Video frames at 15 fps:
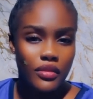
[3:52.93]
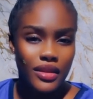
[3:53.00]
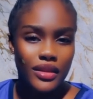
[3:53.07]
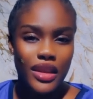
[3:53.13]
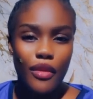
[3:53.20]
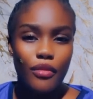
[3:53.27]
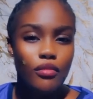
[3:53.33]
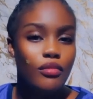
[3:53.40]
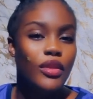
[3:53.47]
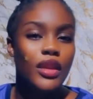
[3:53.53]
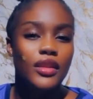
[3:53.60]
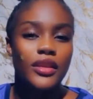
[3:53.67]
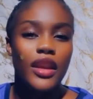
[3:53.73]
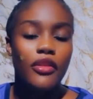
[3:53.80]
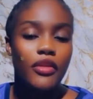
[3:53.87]
is
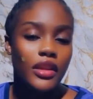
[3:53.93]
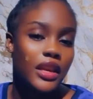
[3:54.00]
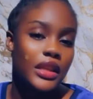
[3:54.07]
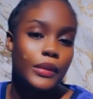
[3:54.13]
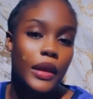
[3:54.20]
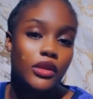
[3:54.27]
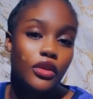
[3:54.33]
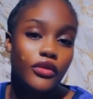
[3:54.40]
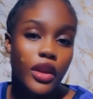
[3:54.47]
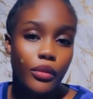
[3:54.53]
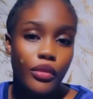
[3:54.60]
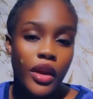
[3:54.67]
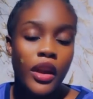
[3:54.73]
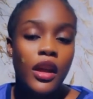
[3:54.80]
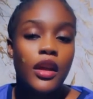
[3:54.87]
the greatest part of the
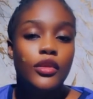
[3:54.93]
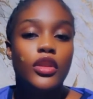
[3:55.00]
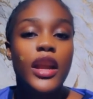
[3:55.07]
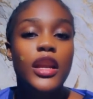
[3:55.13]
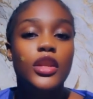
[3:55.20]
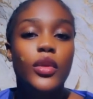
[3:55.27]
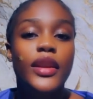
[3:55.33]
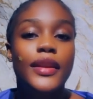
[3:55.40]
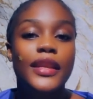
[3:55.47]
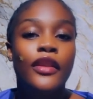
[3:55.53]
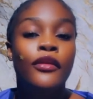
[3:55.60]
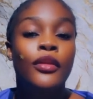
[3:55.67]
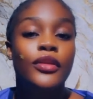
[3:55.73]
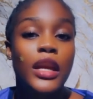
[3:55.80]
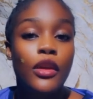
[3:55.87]
brain. So that is where the
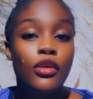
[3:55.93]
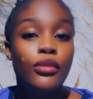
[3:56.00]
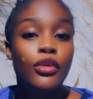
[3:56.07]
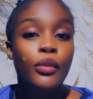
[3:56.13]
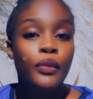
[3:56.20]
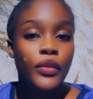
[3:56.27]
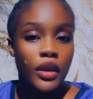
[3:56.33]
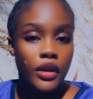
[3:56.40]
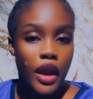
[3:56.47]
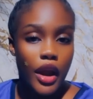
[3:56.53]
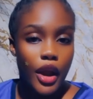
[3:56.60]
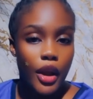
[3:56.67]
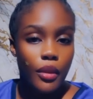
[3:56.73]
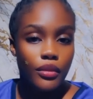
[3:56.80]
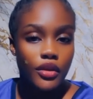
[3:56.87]
cerebrum
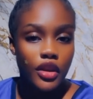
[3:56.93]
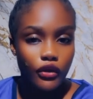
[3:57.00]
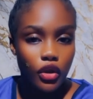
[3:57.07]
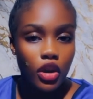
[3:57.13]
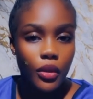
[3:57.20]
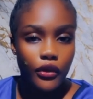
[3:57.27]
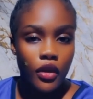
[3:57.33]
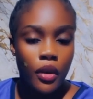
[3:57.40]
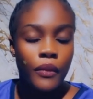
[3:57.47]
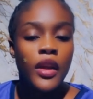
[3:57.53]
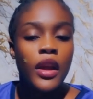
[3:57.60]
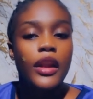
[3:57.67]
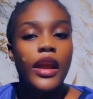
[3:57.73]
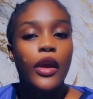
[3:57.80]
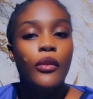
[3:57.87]
develops from.
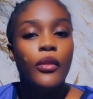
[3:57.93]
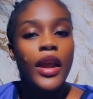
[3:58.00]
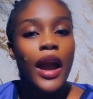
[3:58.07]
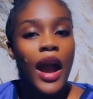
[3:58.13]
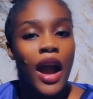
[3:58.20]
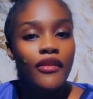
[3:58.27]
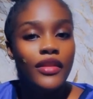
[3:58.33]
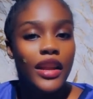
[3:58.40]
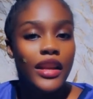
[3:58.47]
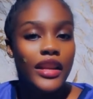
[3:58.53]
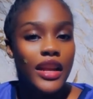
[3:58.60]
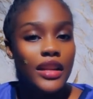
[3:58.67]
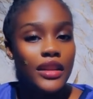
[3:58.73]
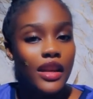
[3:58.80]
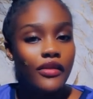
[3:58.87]
Then we have the
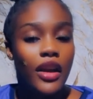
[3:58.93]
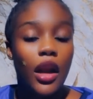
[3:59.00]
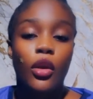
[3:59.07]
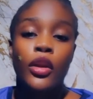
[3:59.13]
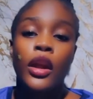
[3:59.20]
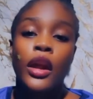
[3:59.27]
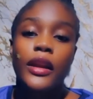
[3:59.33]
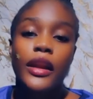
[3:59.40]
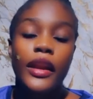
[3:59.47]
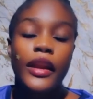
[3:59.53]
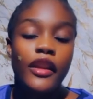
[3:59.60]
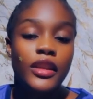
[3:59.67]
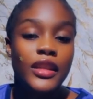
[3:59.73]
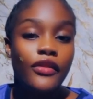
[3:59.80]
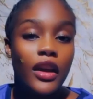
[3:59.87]
diencephalon. The
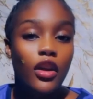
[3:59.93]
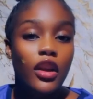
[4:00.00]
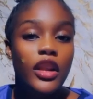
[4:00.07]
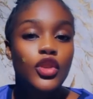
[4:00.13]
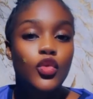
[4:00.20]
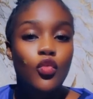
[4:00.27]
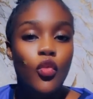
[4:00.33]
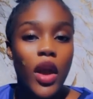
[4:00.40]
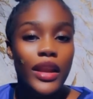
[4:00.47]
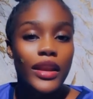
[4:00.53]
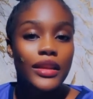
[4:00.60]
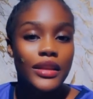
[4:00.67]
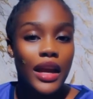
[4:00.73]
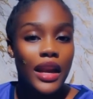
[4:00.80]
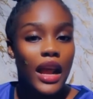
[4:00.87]
diencephalon is where
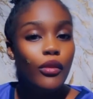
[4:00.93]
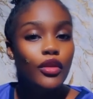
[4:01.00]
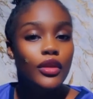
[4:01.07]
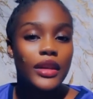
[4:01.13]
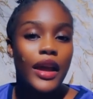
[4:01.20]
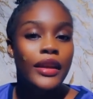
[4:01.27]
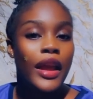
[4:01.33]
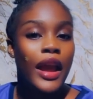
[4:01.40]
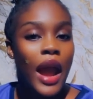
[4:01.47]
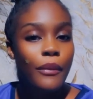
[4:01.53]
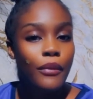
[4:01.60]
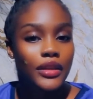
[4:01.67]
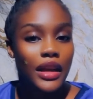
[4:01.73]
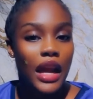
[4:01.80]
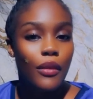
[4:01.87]
the thalamus and the
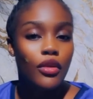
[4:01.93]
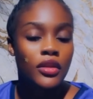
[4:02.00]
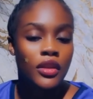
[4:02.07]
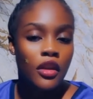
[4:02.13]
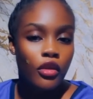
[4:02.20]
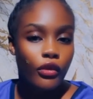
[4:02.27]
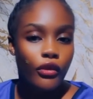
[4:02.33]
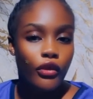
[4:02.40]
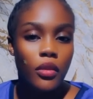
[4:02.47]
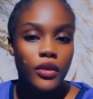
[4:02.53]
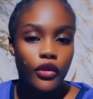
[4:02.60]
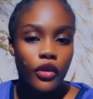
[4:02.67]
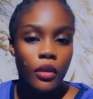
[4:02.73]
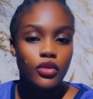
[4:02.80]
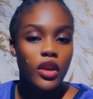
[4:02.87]
hypothalamus
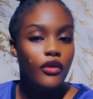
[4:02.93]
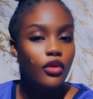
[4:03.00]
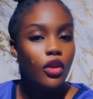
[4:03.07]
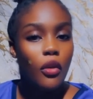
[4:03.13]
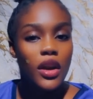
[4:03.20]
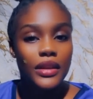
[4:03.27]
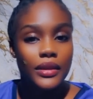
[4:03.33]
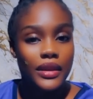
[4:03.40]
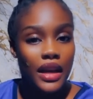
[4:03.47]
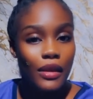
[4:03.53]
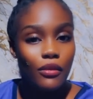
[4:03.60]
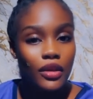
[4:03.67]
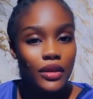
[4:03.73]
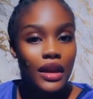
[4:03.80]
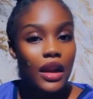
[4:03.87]
forms from. So if you know what is
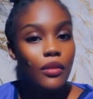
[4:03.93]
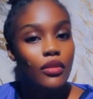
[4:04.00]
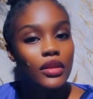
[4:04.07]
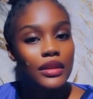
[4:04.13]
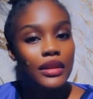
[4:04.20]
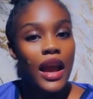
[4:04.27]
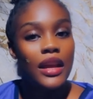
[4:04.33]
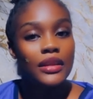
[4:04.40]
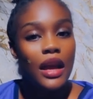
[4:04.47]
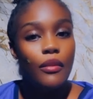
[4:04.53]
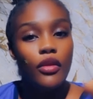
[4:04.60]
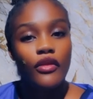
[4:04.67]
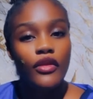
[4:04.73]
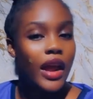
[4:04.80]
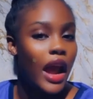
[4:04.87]
thalamus lies
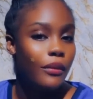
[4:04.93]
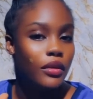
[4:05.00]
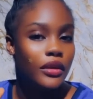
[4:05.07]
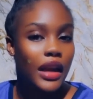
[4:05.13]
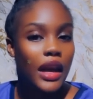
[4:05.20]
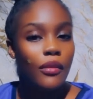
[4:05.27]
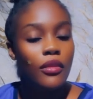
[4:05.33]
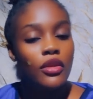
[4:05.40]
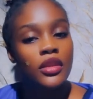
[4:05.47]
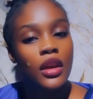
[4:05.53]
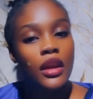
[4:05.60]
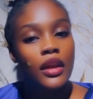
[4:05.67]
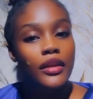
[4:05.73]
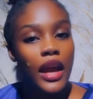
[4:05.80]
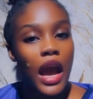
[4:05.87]
above the hypothalamus.
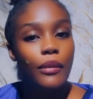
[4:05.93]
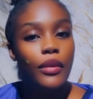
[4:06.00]
The